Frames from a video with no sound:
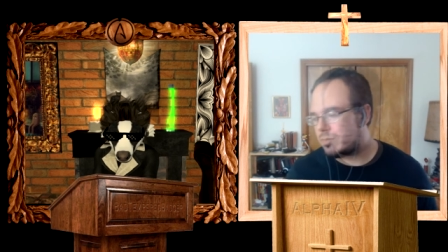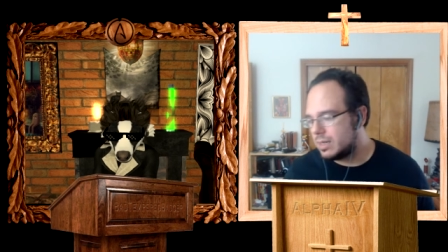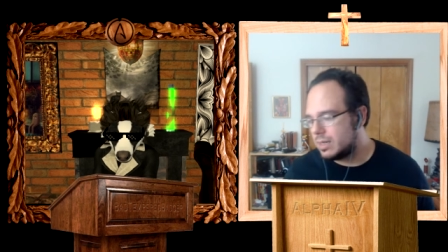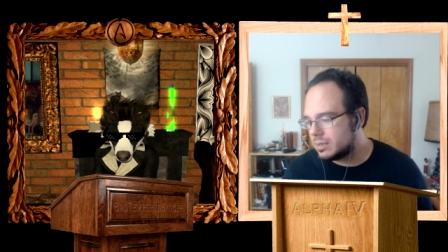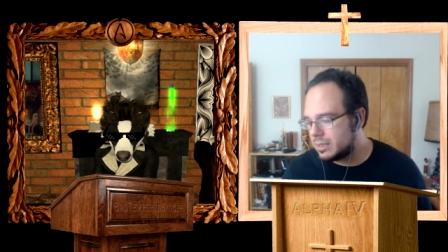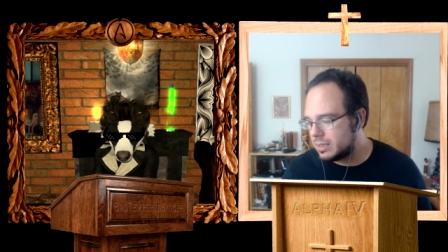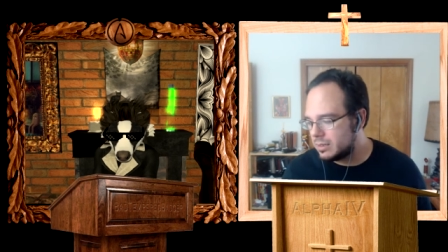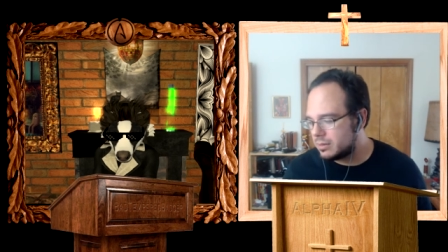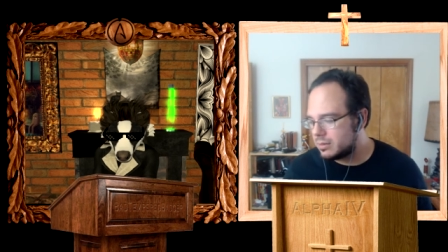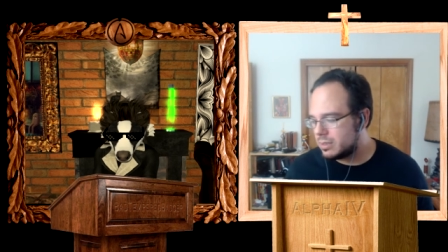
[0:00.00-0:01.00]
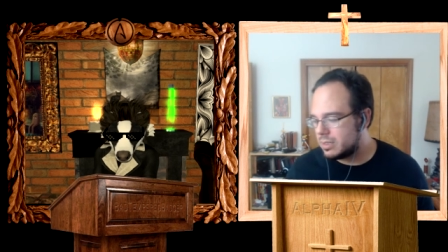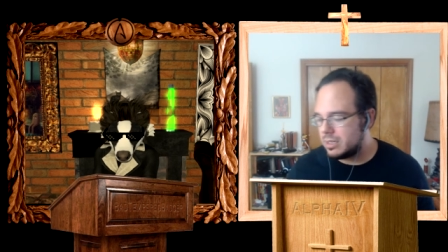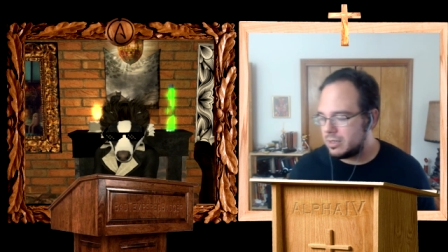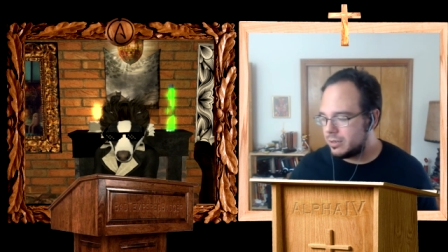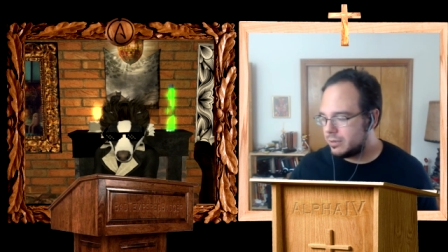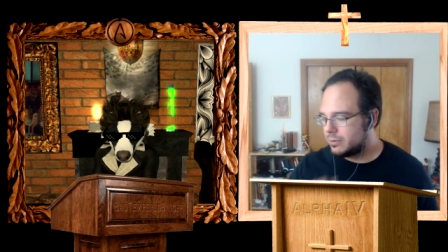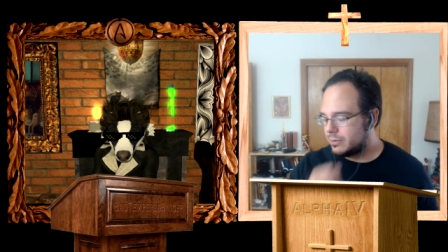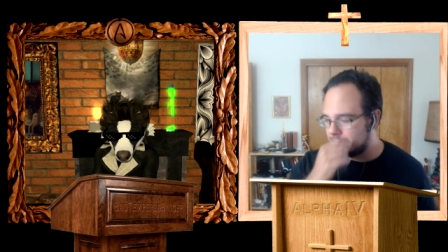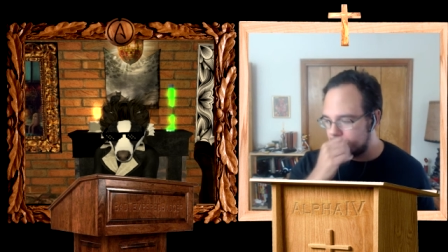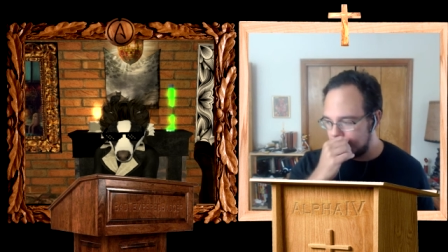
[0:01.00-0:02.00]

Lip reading: And to hear the EU